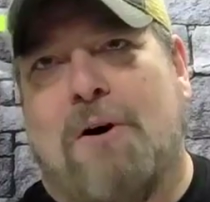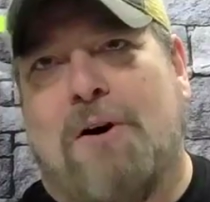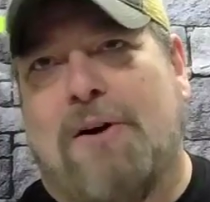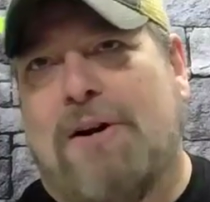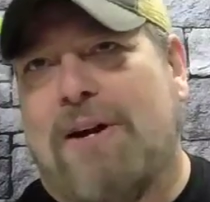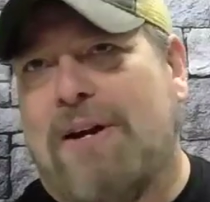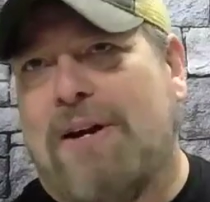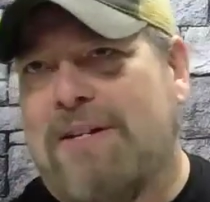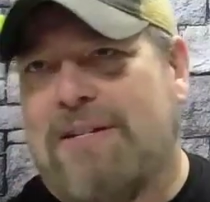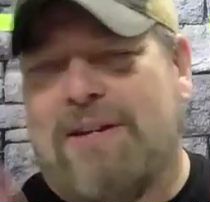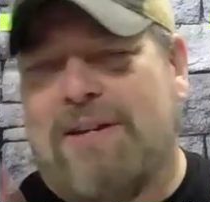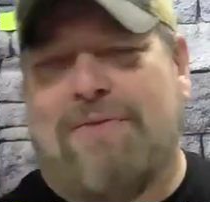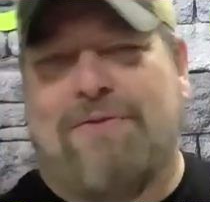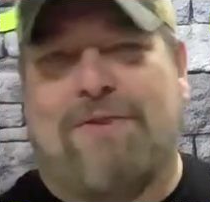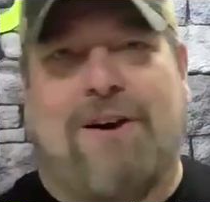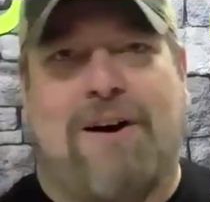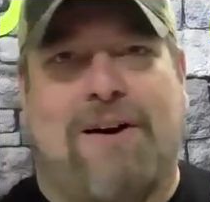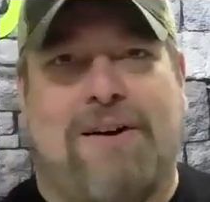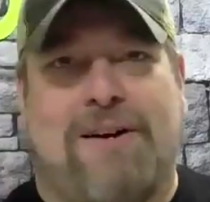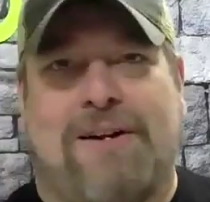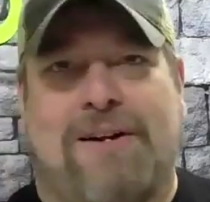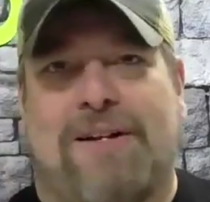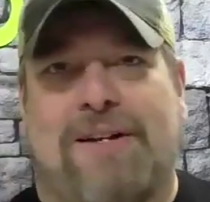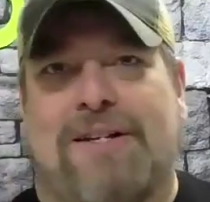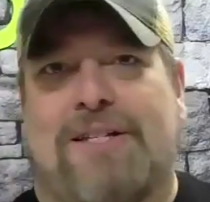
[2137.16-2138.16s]
Monkeys that have
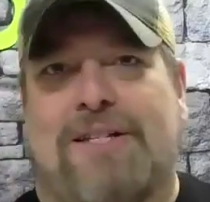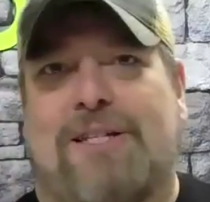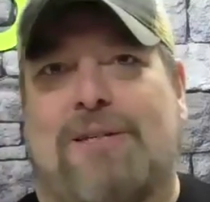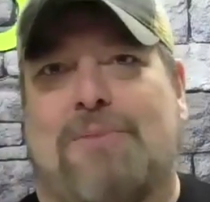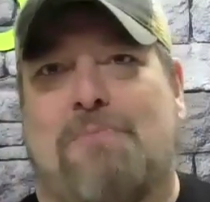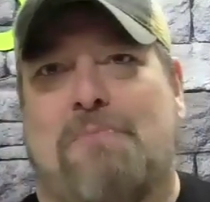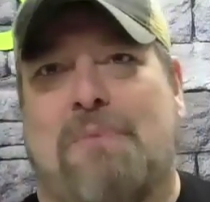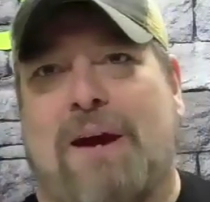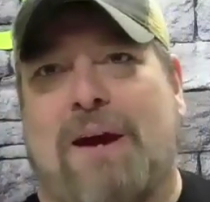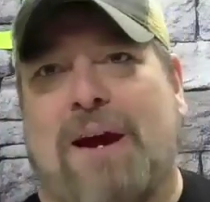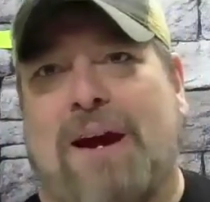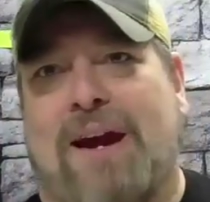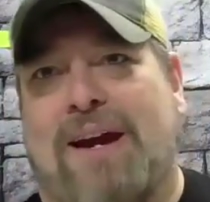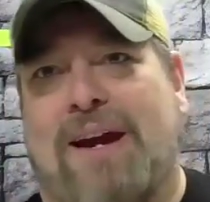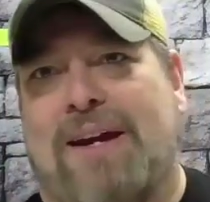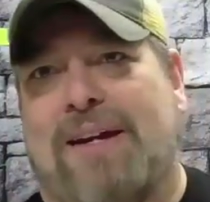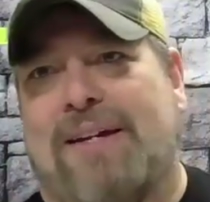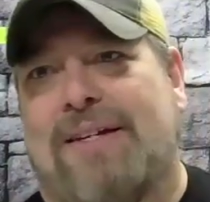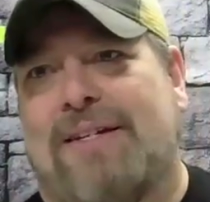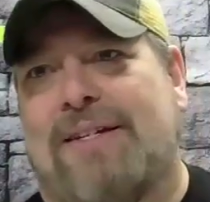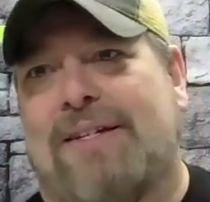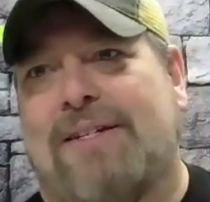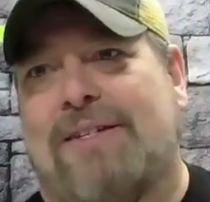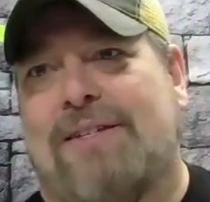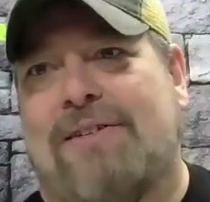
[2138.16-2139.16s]
gone into
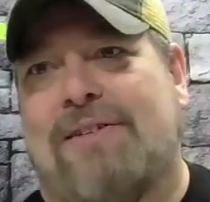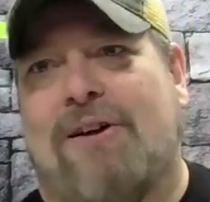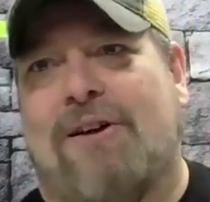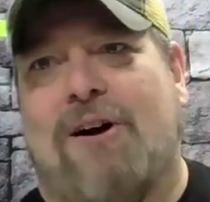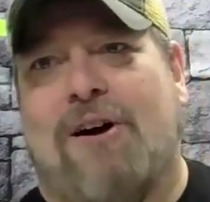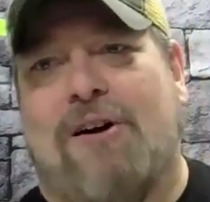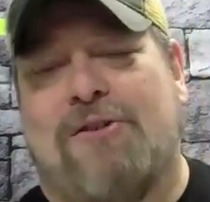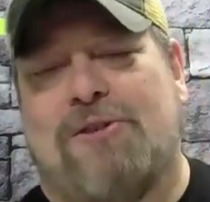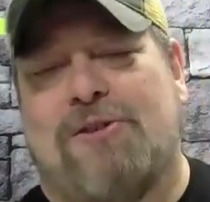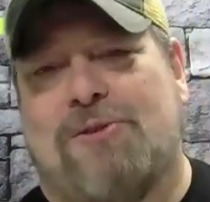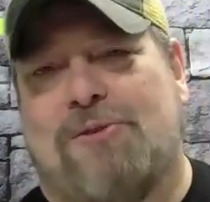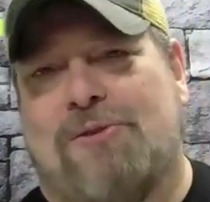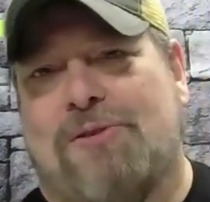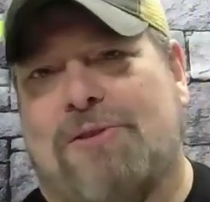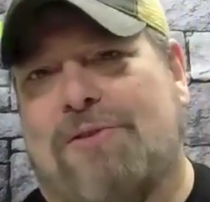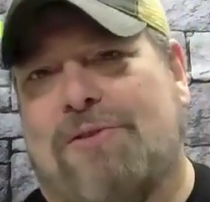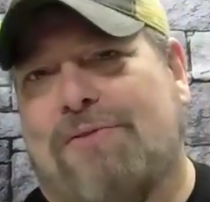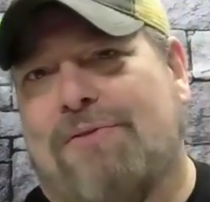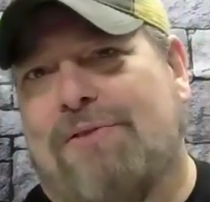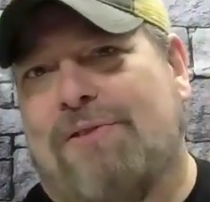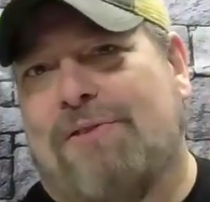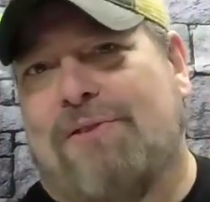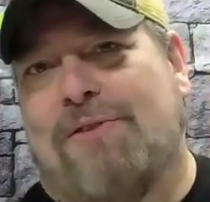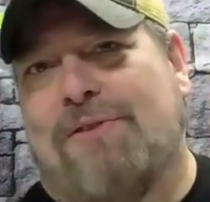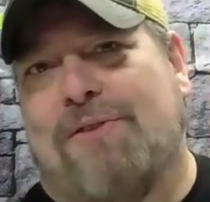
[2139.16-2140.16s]
space, all sorts
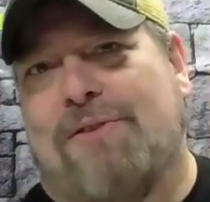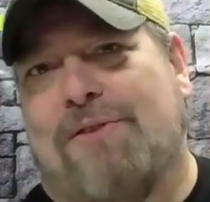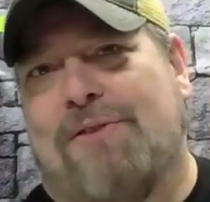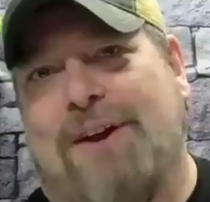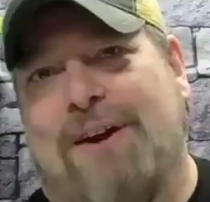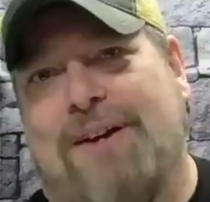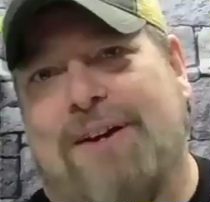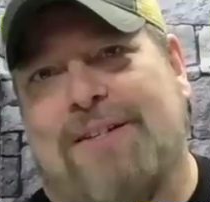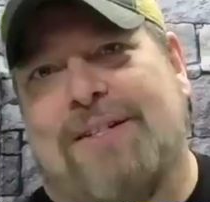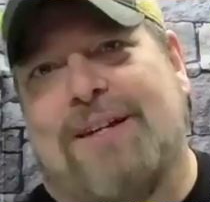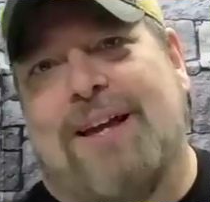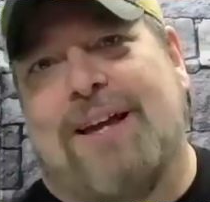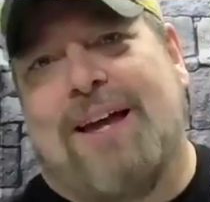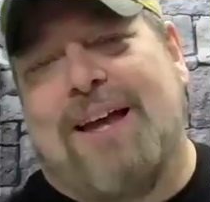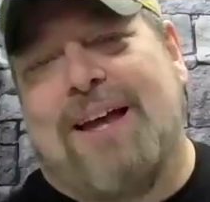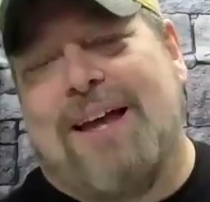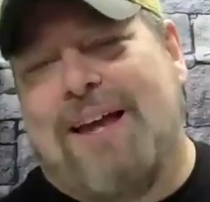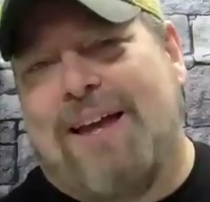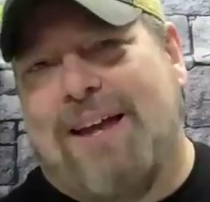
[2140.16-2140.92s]
of little things.